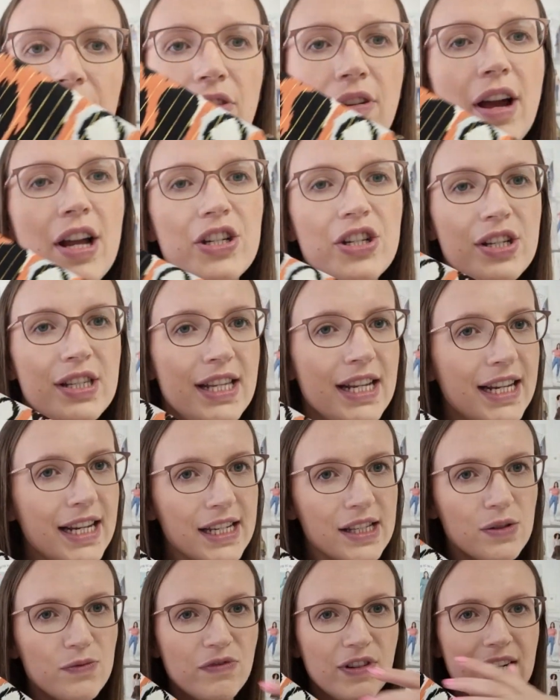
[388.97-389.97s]
through it. I just think
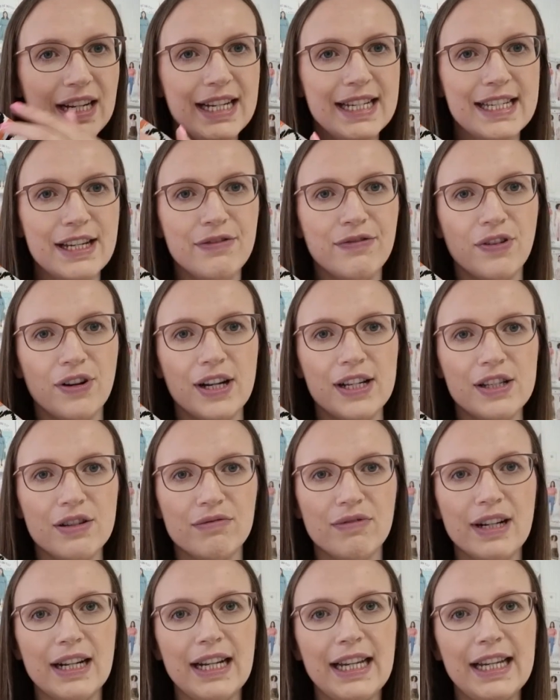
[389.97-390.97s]
it's really different. It's a
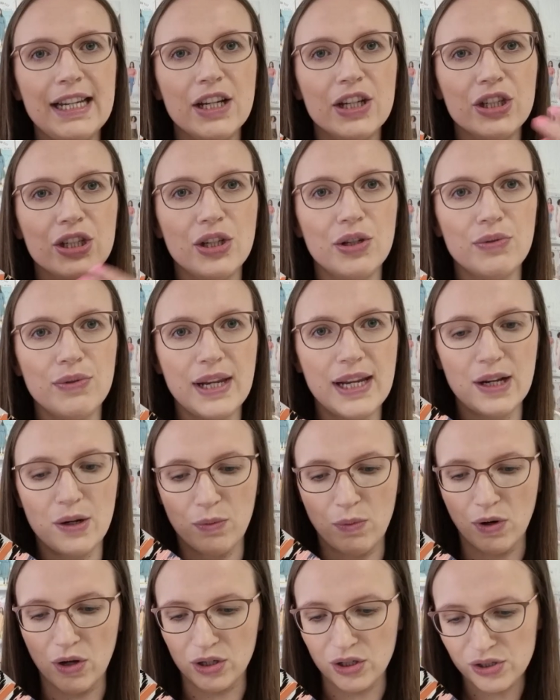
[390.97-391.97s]
really
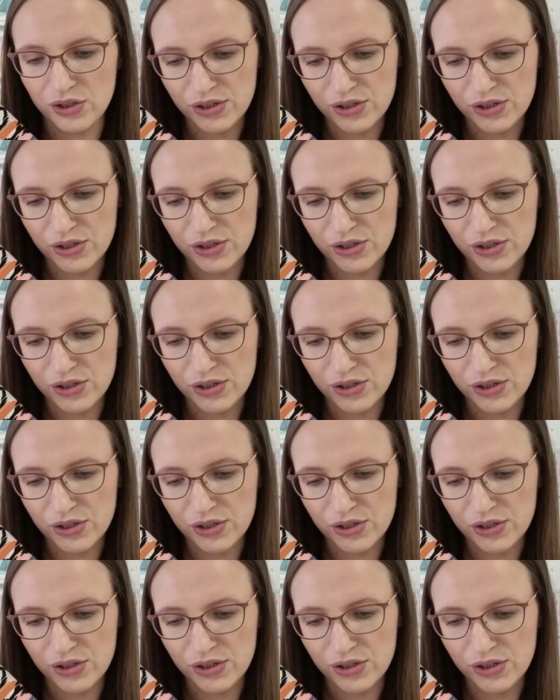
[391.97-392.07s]
unique one.